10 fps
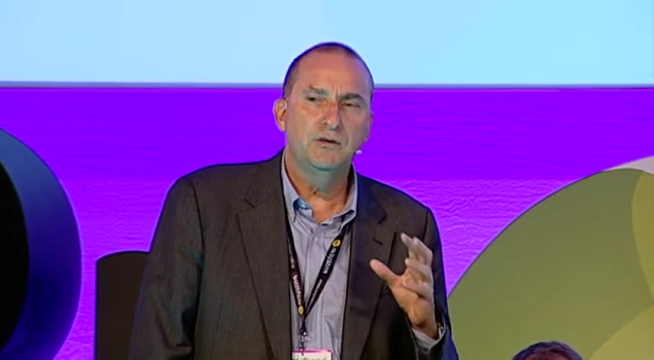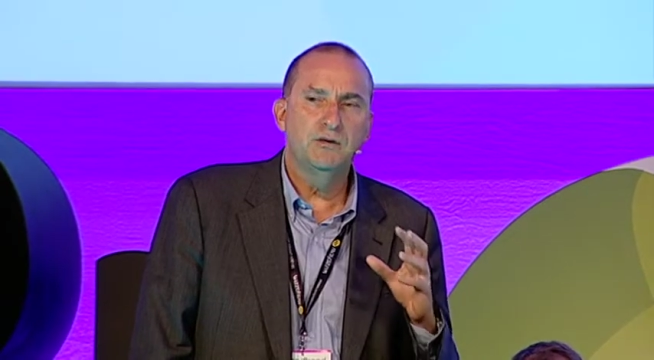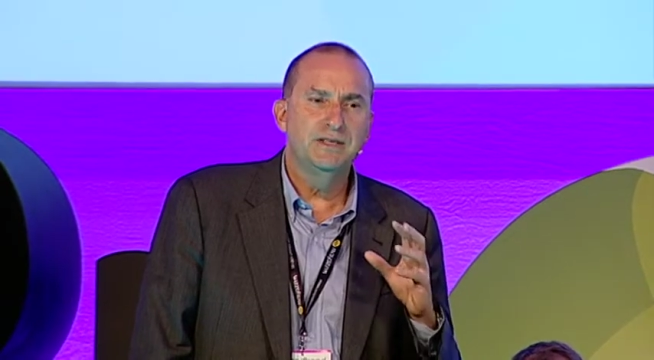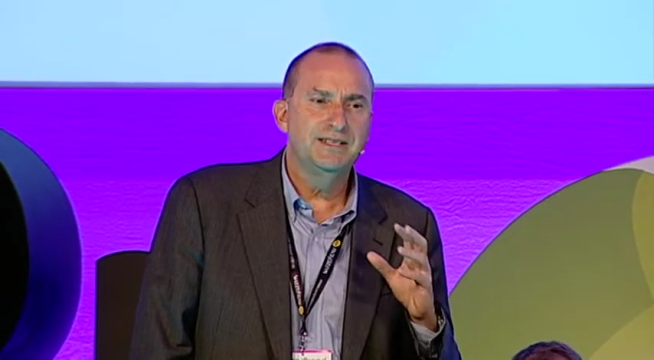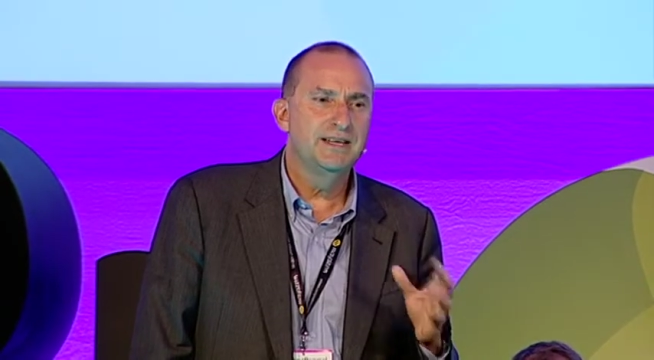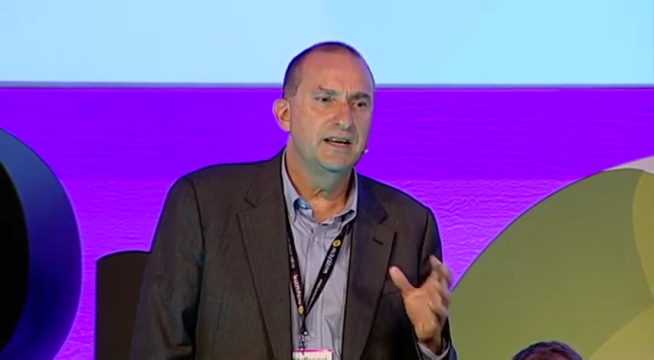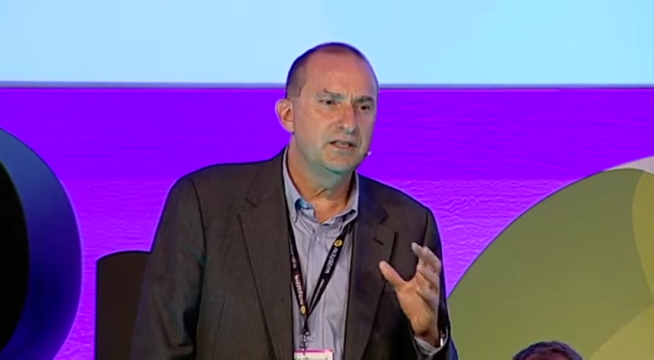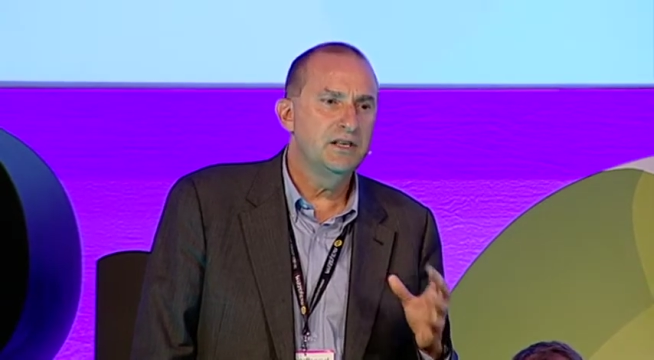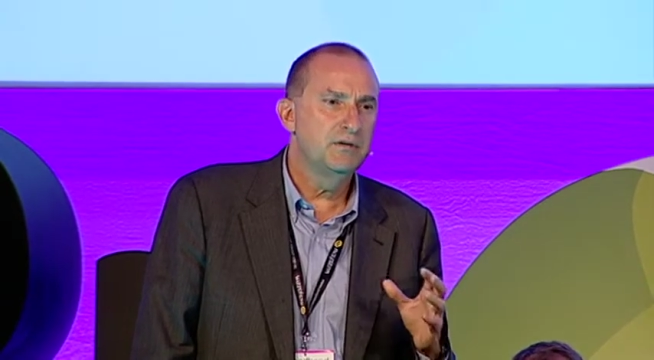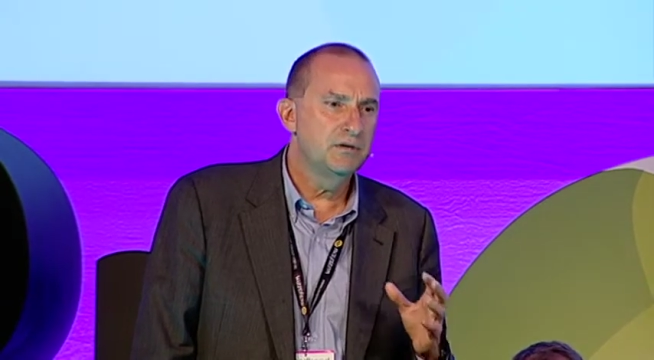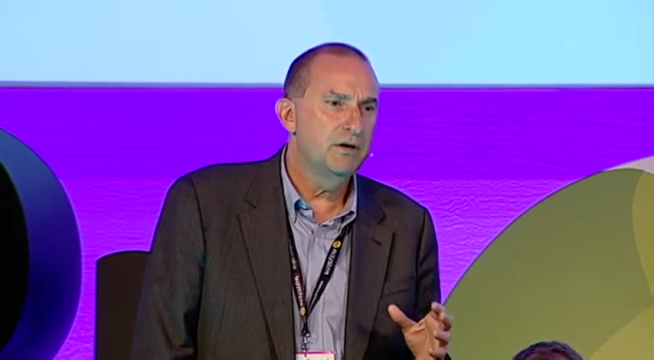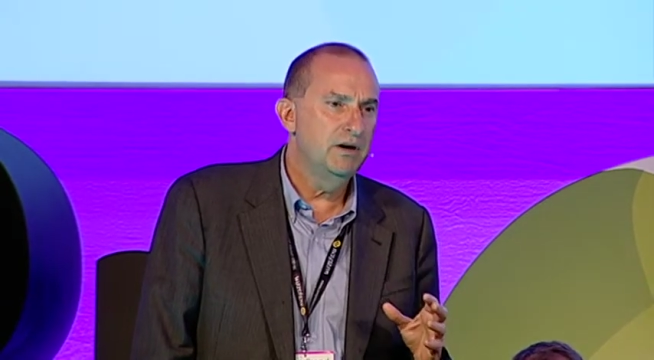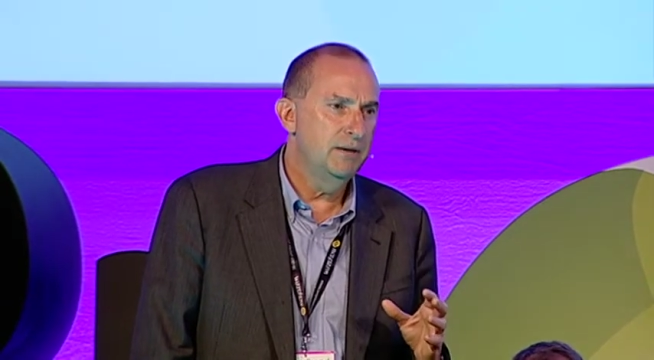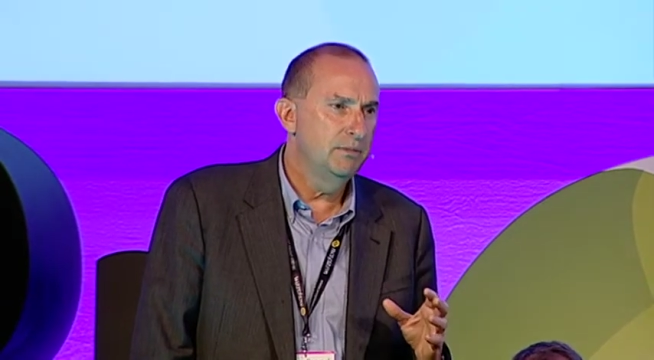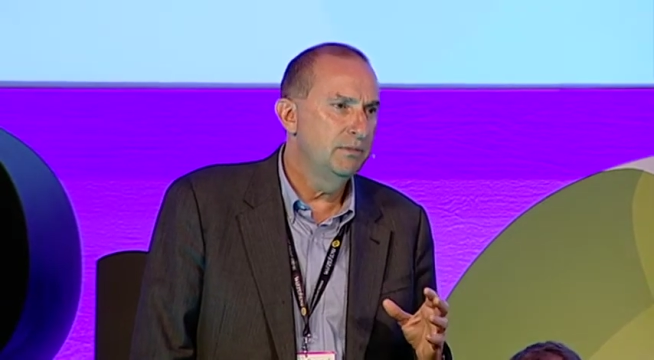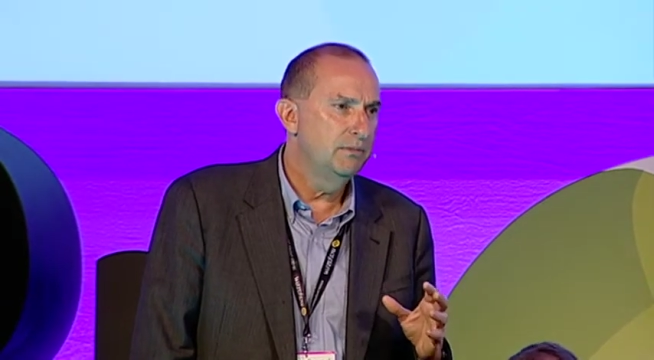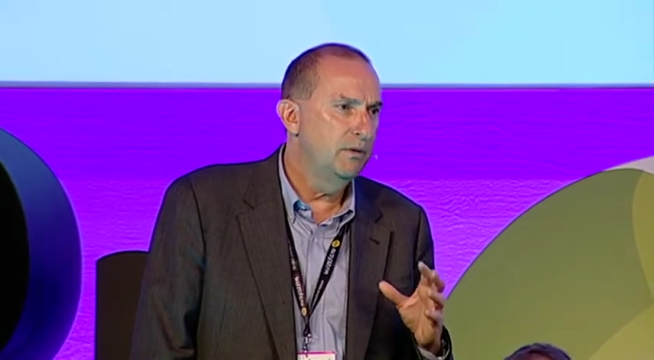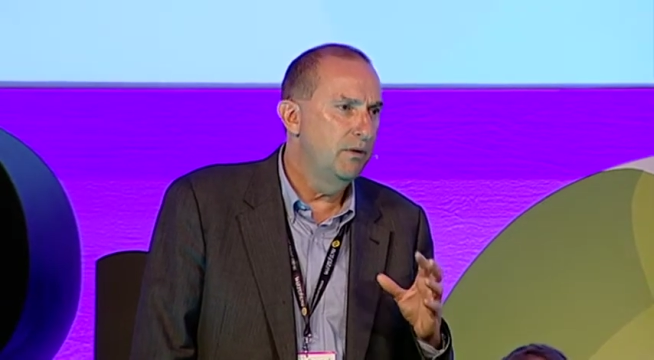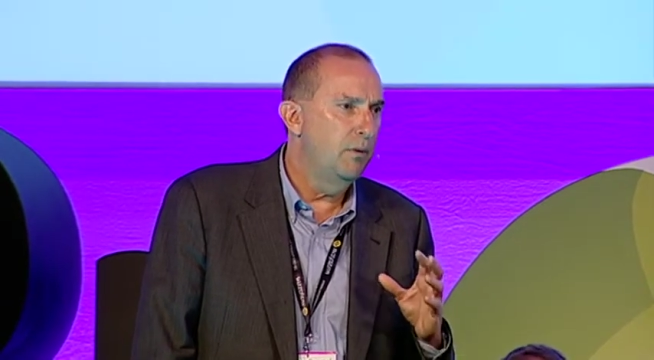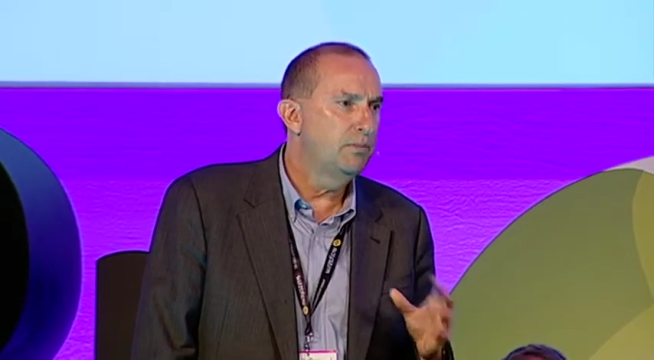or a DSL type
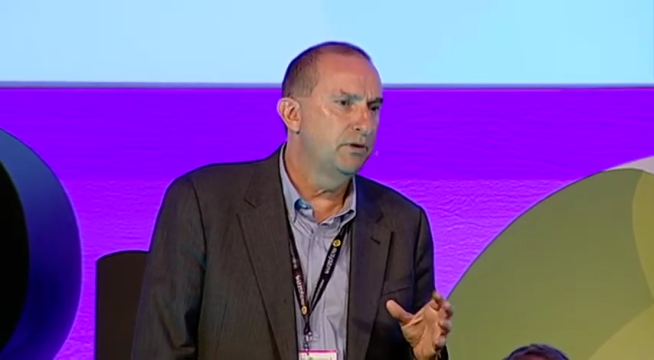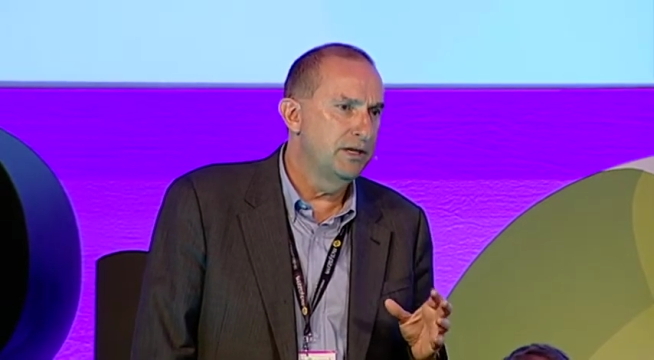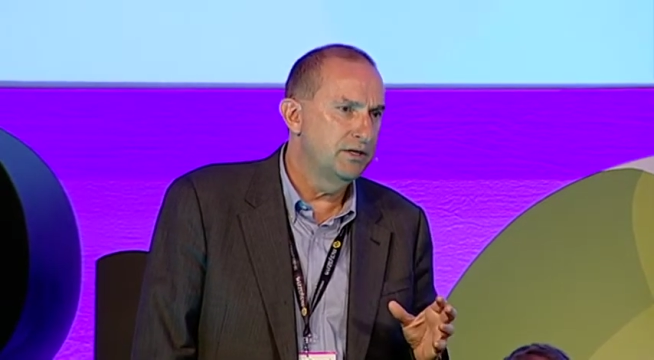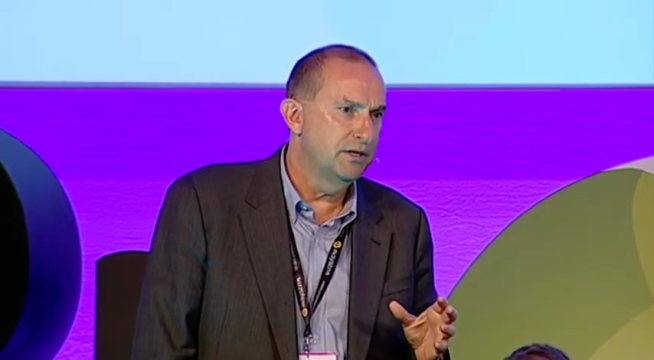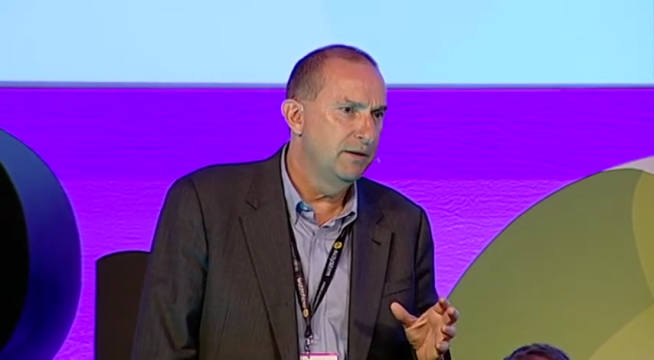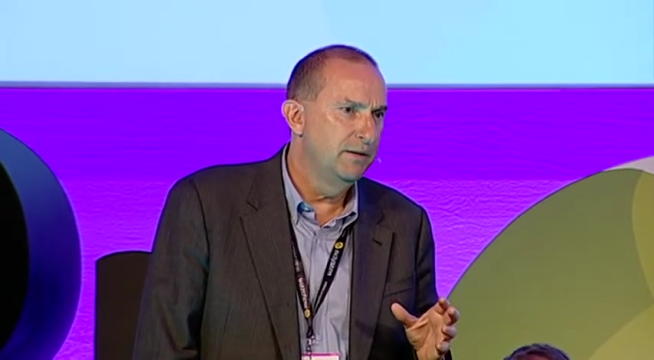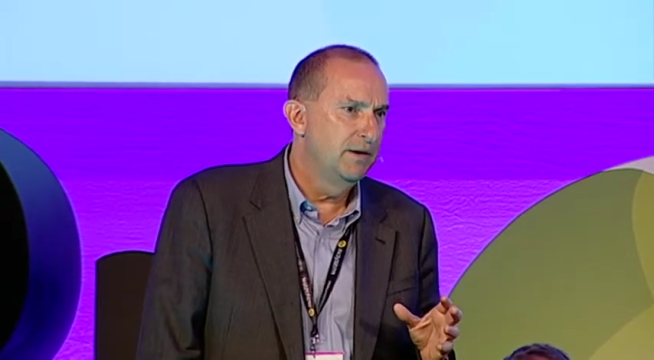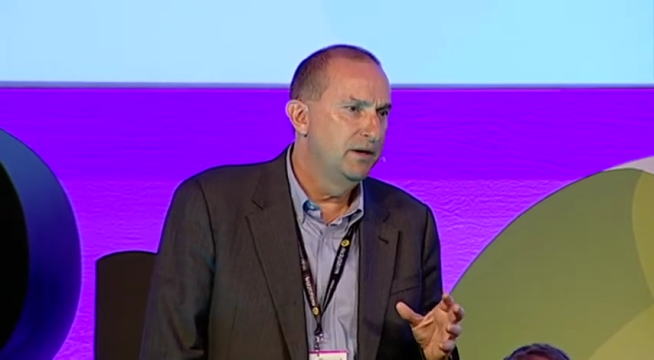operator,